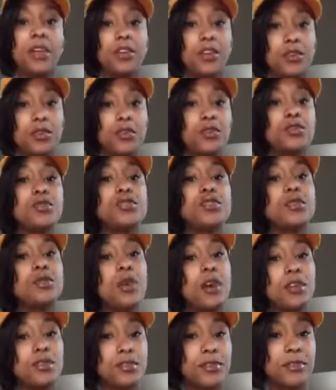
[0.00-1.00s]
You use
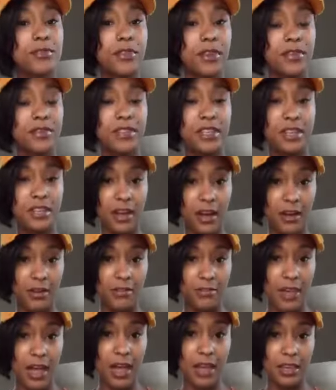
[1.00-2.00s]
250
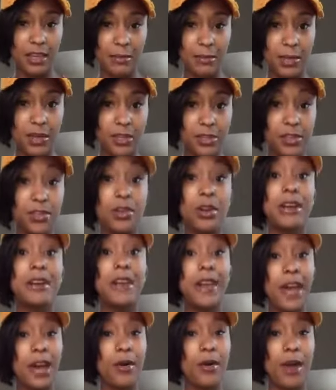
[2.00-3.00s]
of that limit. You are
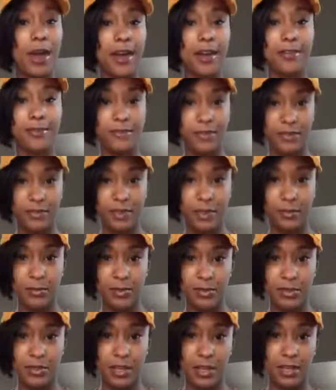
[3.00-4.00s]
now at
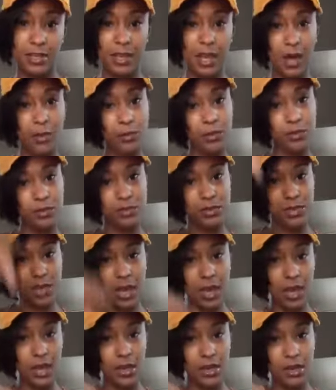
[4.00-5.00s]
50%. That will
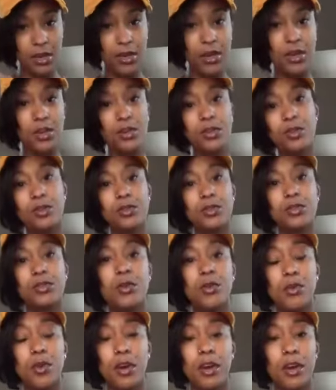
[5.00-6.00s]
tank your
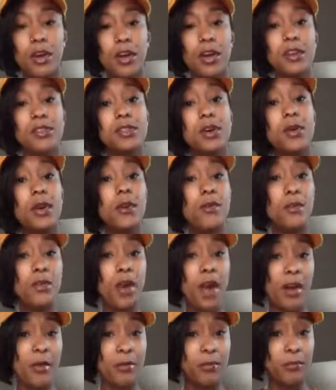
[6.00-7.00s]
score. So if you
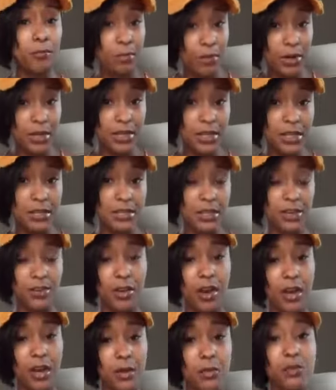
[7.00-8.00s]
have pretty decent
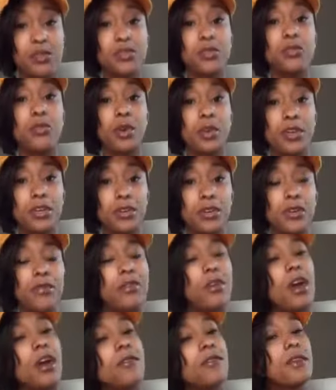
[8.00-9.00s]
credit, which you want to do, if
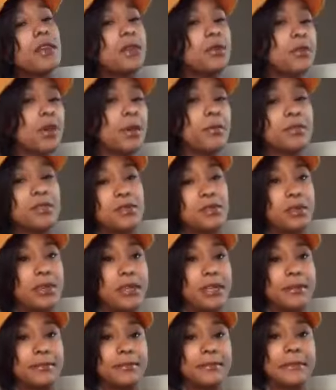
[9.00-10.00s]
you have anywhere
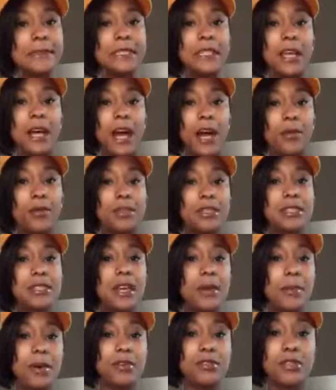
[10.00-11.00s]
between, I would
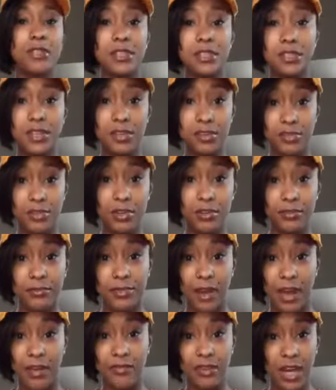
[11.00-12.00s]
say about 600,
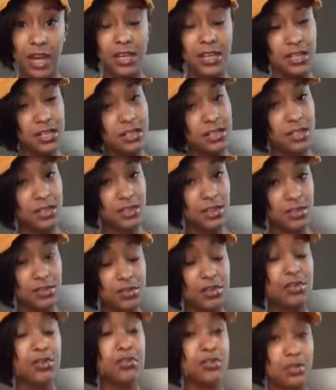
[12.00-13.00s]
590 to
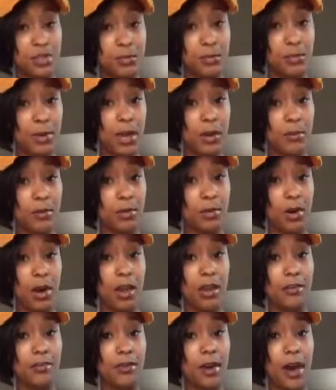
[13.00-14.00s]
600, you should be able to
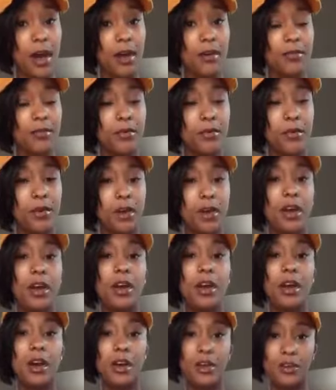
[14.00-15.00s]
qualify for
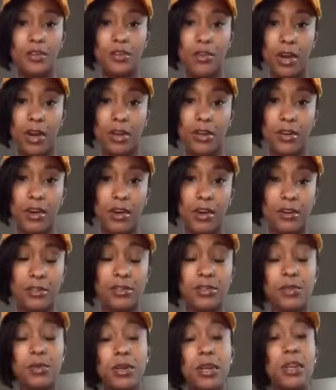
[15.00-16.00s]
a new credit card.
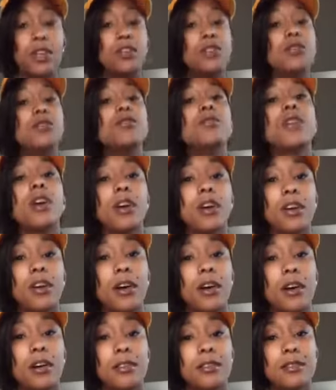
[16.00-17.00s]
So you would get a new credit
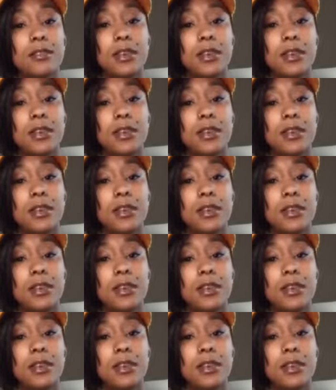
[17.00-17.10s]
card.